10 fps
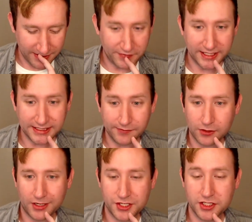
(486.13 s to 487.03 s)
If you guys have a
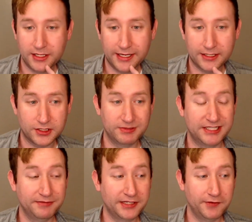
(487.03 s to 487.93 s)
question like
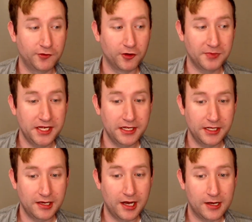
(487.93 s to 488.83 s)
specifically for me,
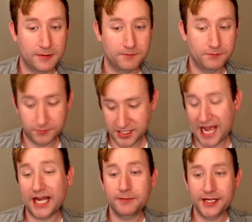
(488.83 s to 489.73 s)

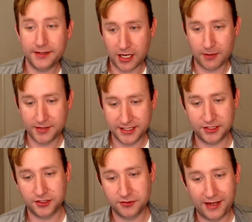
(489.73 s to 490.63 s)
tag me in the comments. I
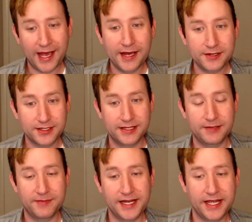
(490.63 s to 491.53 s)
just do et and then
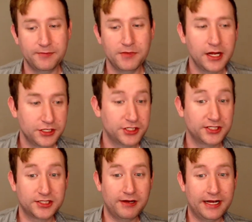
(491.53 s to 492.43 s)
my name just
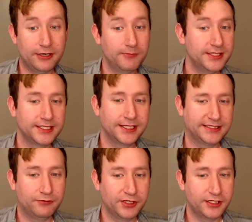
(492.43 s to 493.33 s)
so I don't miss it, because I
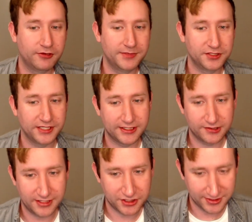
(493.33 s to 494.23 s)
really don't want to miss you guys'
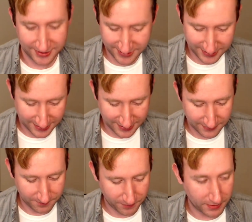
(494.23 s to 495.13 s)
questions.
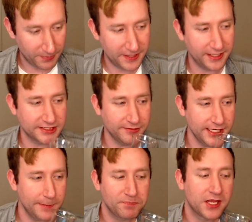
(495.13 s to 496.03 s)
But let's go ahead.